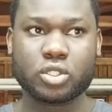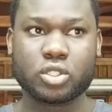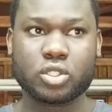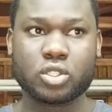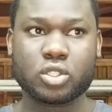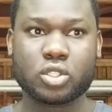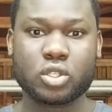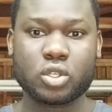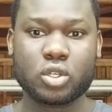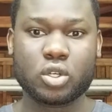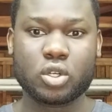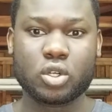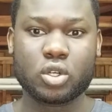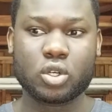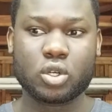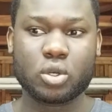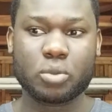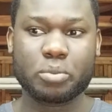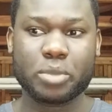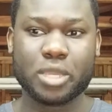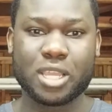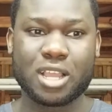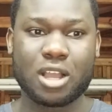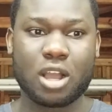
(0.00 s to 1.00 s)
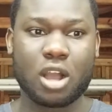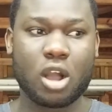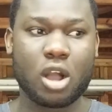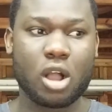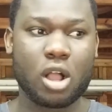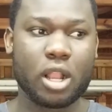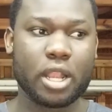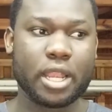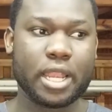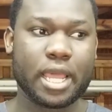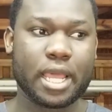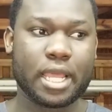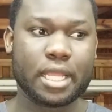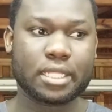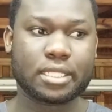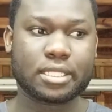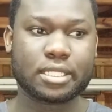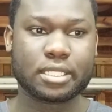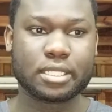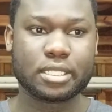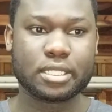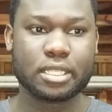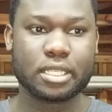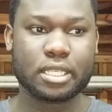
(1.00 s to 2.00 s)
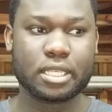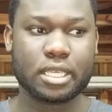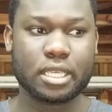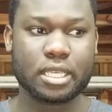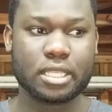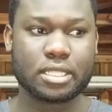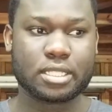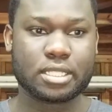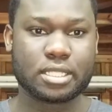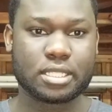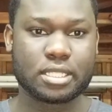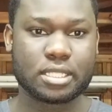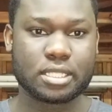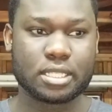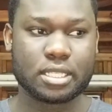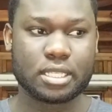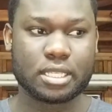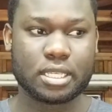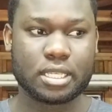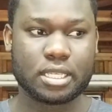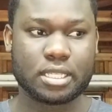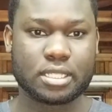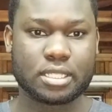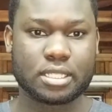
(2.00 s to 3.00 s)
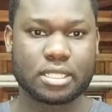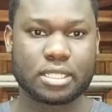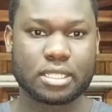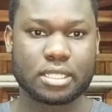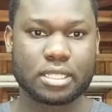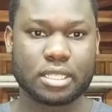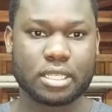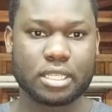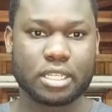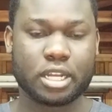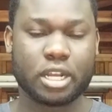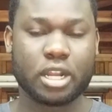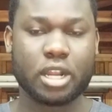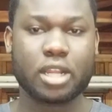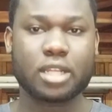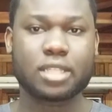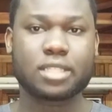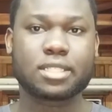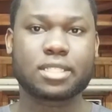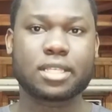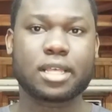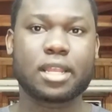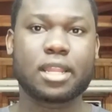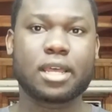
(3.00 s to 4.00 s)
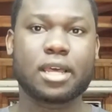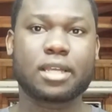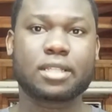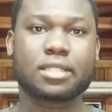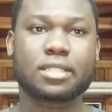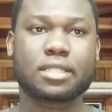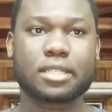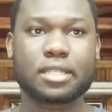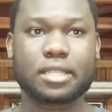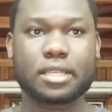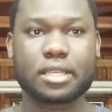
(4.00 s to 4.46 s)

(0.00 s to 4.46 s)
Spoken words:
to be called that, it hurts a lot.